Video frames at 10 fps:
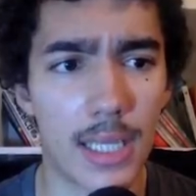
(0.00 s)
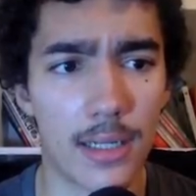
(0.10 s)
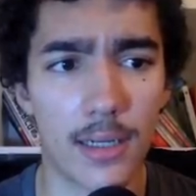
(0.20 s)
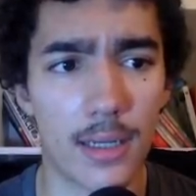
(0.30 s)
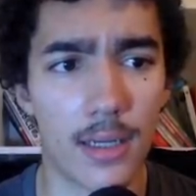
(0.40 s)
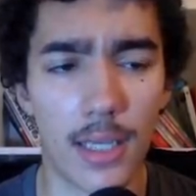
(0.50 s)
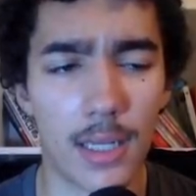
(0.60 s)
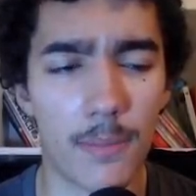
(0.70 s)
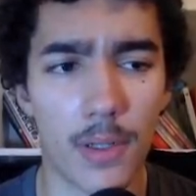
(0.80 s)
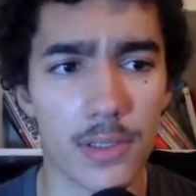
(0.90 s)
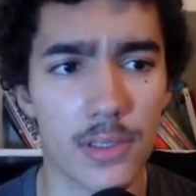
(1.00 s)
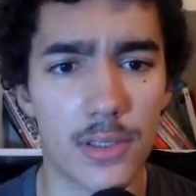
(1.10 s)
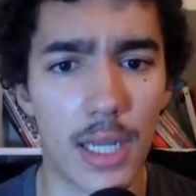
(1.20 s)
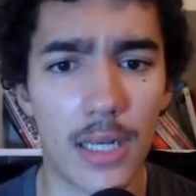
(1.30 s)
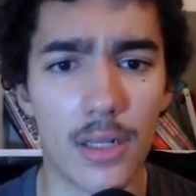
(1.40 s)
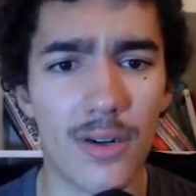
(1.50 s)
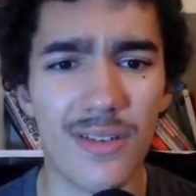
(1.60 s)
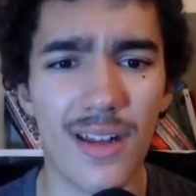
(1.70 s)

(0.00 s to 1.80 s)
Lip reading: in Pulsechain.